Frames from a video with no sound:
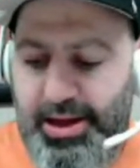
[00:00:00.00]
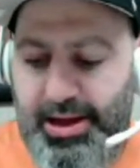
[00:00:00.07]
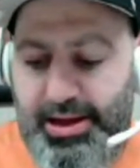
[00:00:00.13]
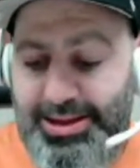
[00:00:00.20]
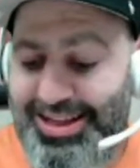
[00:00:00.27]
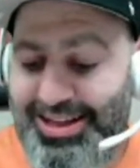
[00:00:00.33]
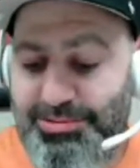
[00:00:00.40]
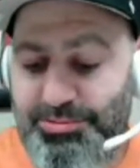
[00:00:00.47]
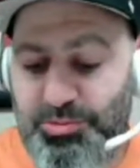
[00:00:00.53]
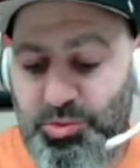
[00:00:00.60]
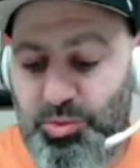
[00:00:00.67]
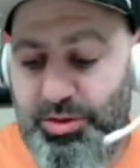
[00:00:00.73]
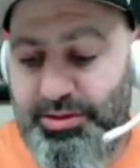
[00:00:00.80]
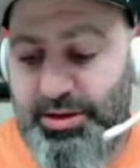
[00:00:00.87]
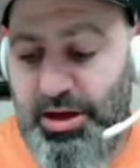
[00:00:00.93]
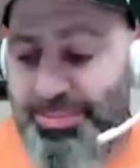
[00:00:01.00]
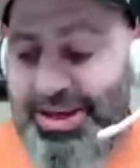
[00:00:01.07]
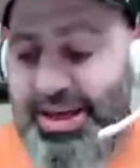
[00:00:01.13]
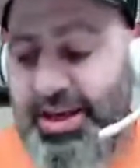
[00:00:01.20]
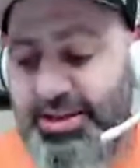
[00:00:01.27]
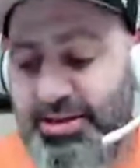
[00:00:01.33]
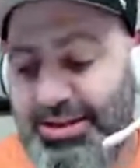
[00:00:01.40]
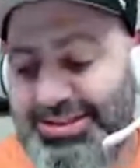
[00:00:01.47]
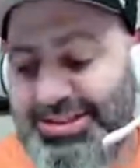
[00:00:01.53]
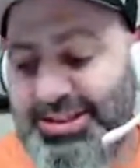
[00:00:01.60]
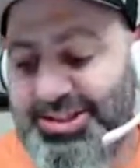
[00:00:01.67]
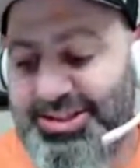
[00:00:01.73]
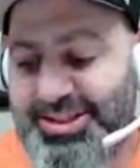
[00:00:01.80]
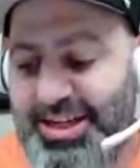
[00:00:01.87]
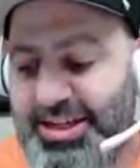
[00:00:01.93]
It coming in is the
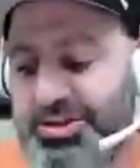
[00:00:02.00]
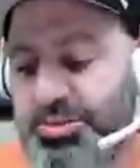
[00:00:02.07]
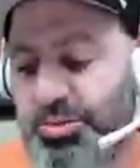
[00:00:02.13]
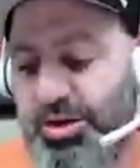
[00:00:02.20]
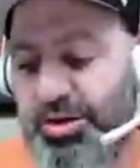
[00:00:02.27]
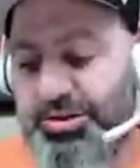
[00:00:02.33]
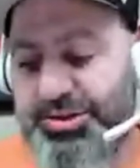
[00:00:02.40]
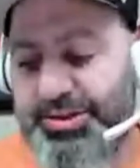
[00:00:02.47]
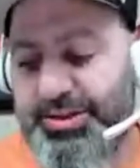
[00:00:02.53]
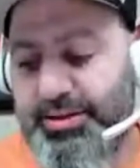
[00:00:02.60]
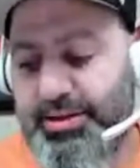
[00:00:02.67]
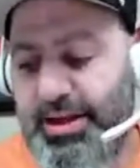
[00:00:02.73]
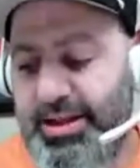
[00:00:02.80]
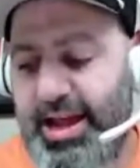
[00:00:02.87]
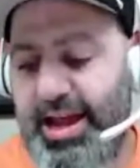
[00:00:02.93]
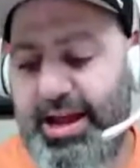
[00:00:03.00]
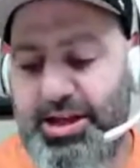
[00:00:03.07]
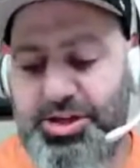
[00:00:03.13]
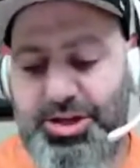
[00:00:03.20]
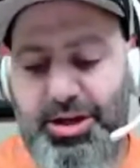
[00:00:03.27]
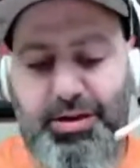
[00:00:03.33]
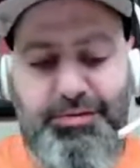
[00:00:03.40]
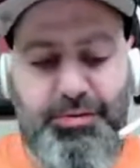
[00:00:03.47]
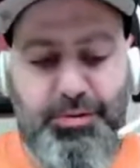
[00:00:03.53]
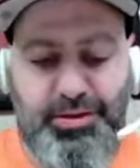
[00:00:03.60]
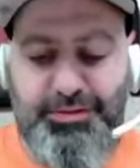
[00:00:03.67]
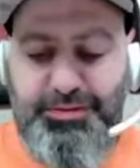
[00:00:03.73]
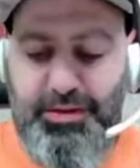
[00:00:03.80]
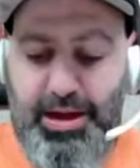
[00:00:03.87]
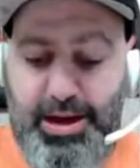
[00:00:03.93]
sixth worst in the NHL for the
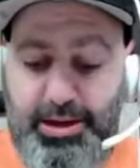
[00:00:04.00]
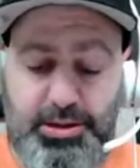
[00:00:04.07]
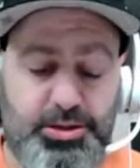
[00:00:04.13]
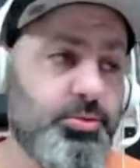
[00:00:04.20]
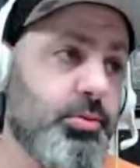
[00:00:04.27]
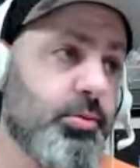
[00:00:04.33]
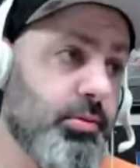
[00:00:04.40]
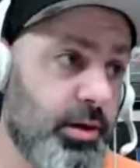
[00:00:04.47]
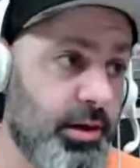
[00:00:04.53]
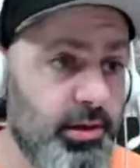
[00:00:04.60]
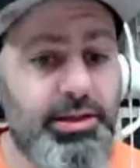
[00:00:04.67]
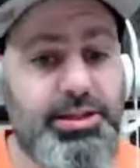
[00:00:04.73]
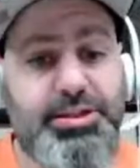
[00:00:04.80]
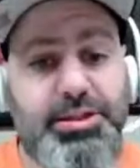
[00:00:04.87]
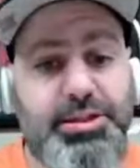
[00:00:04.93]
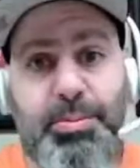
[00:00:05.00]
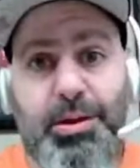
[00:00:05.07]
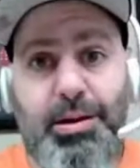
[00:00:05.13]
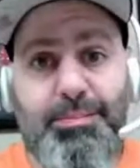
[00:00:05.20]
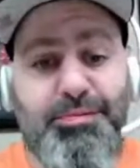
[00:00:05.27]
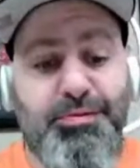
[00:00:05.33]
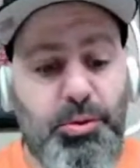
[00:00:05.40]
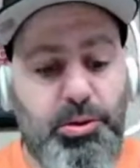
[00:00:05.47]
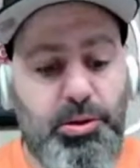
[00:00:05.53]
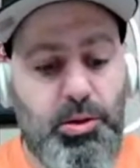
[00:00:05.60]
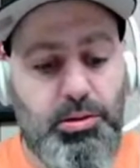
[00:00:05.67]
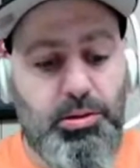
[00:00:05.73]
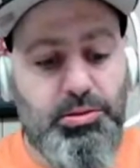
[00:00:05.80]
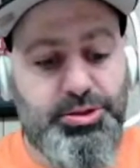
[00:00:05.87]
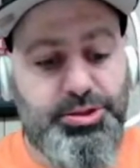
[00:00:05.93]
Flyers. Well, at least they put up 4
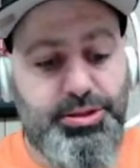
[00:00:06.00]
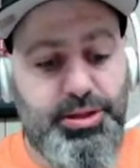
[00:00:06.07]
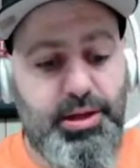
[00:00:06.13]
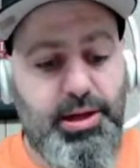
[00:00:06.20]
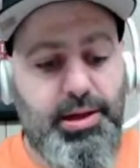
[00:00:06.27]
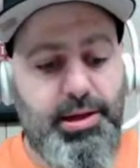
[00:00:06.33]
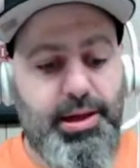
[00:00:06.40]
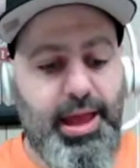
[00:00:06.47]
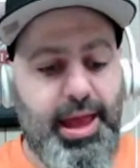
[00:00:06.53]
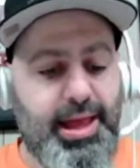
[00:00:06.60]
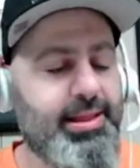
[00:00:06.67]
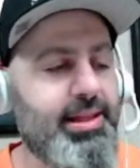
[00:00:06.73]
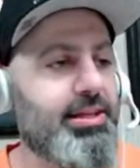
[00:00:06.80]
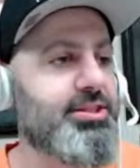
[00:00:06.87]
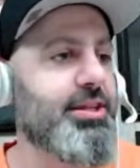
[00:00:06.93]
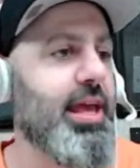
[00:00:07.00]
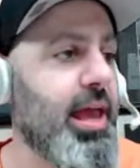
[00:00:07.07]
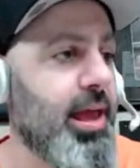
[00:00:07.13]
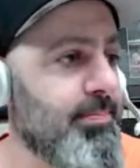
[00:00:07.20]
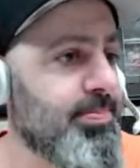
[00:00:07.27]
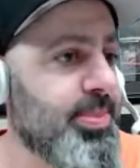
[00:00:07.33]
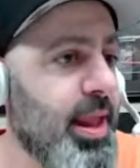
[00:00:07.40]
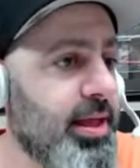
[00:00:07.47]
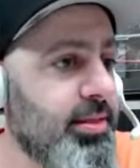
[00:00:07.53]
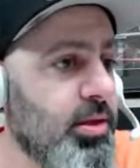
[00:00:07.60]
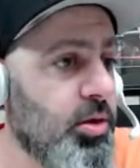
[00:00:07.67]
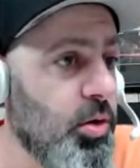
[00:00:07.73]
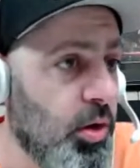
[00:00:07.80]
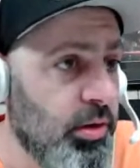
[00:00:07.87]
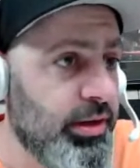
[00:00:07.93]
goals in this game. And the
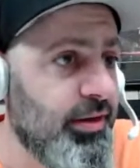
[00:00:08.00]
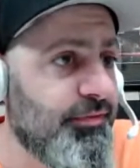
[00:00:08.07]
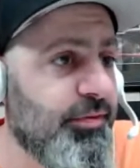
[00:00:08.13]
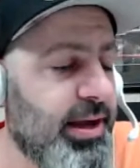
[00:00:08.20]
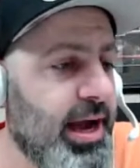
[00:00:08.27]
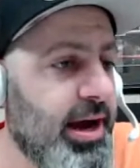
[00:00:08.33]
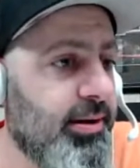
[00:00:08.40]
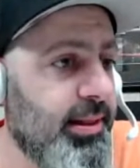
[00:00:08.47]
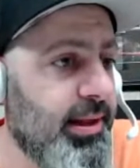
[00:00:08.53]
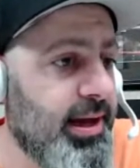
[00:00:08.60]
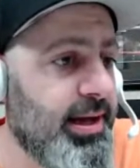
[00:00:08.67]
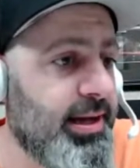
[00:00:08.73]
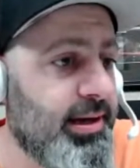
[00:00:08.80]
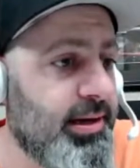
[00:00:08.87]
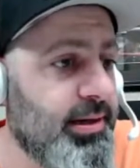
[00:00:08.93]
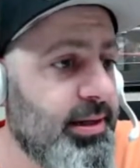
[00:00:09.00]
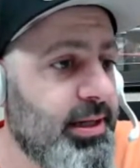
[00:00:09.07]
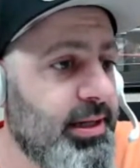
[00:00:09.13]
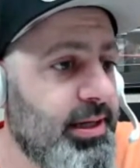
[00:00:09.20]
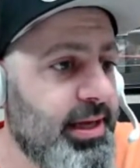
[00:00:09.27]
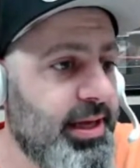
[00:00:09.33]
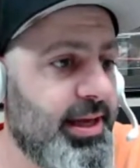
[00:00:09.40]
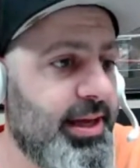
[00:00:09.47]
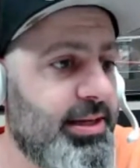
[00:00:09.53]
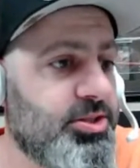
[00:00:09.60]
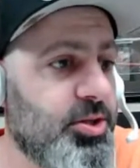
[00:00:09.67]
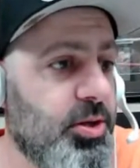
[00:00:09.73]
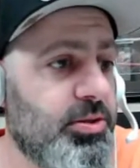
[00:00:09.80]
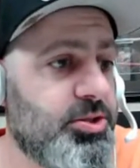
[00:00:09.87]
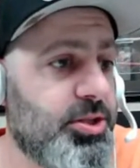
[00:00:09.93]
goalie for Carolina, he is
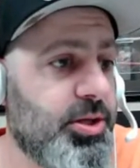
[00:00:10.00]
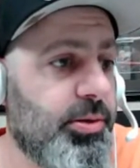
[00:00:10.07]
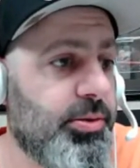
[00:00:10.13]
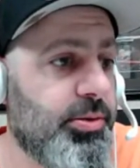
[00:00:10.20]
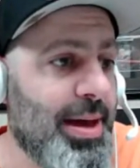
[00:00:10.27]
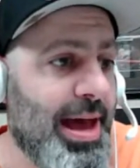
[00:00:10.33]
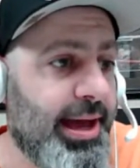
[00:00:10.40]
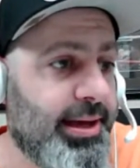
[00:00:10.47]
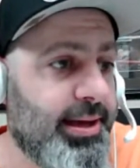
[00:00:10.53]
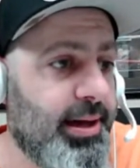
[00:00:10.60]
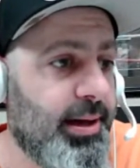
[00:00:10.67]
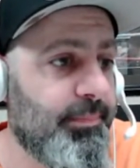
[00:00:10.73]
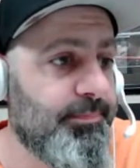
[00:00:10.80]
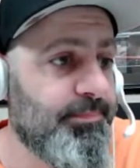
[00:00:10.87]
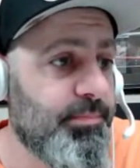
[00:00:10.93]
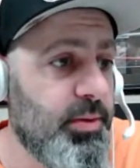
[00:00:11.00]
also the backup.